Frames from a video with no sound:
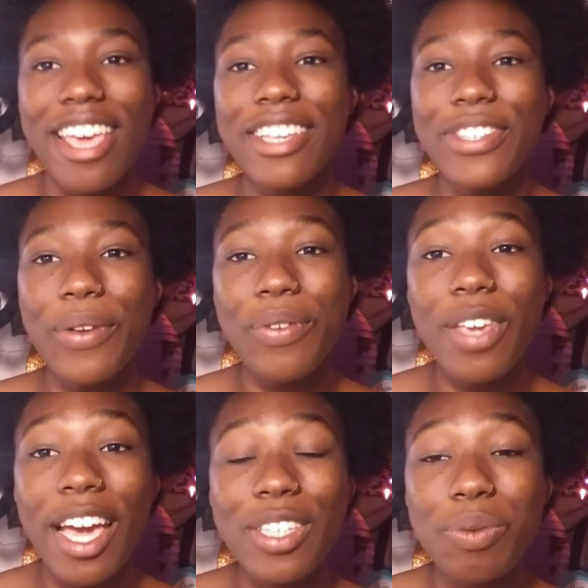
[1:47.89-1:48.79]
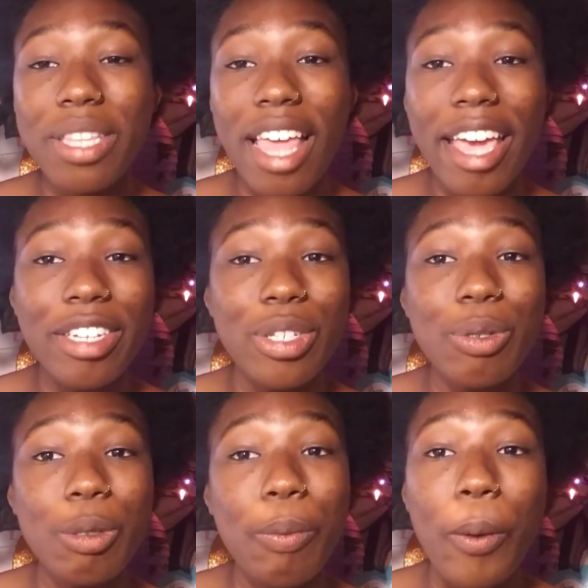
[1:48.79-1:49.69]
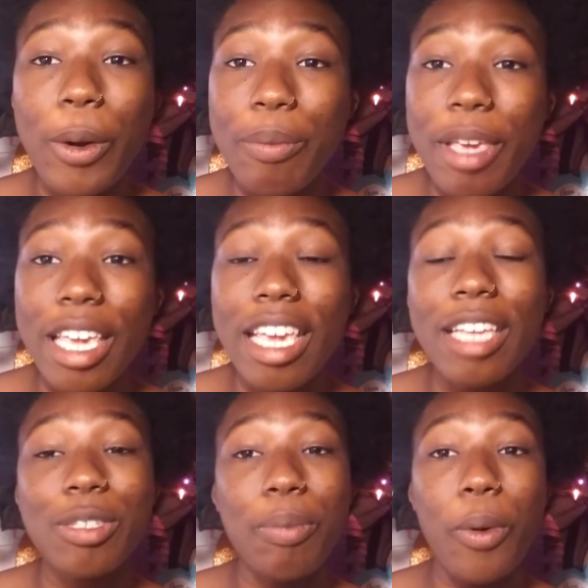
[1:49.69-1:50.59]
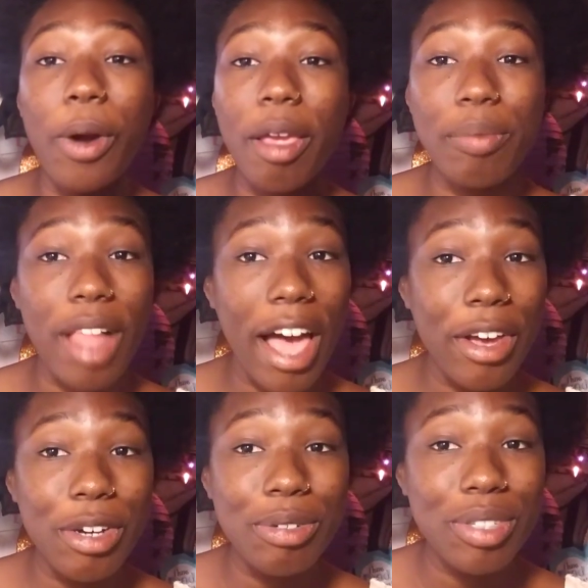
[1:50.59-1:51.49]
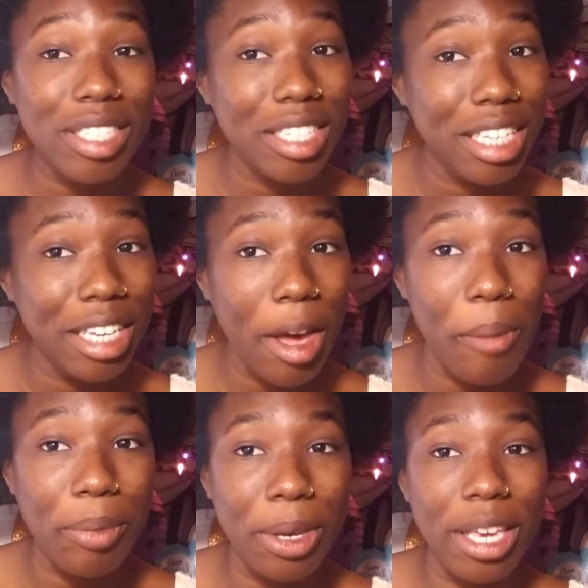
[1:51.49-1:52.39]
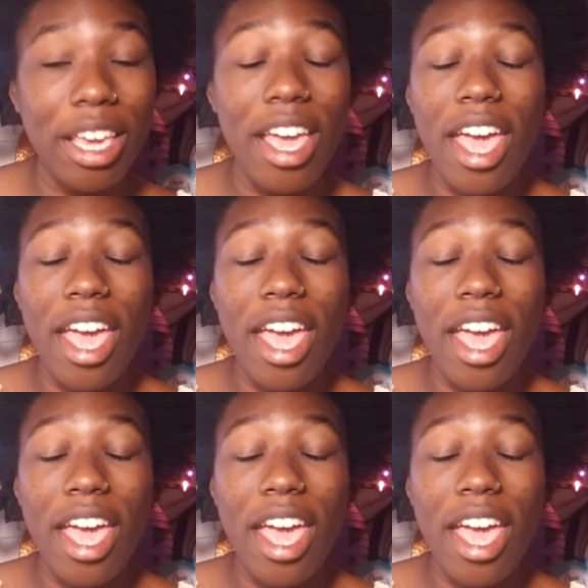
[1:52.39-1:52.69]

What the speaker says: So if you guys would like to support me, support a Black-owned tea company,